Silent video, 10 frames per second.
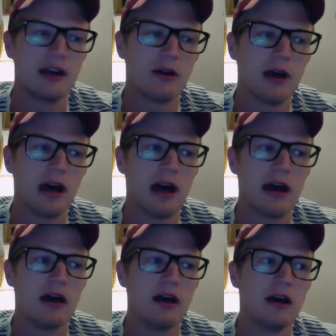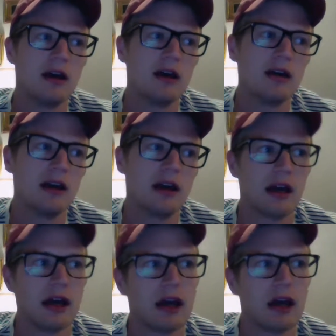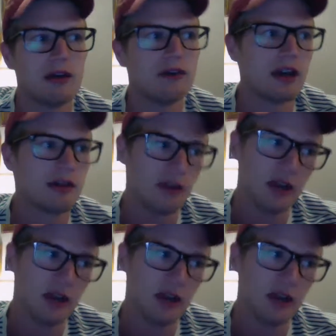okay, like I kind of like feel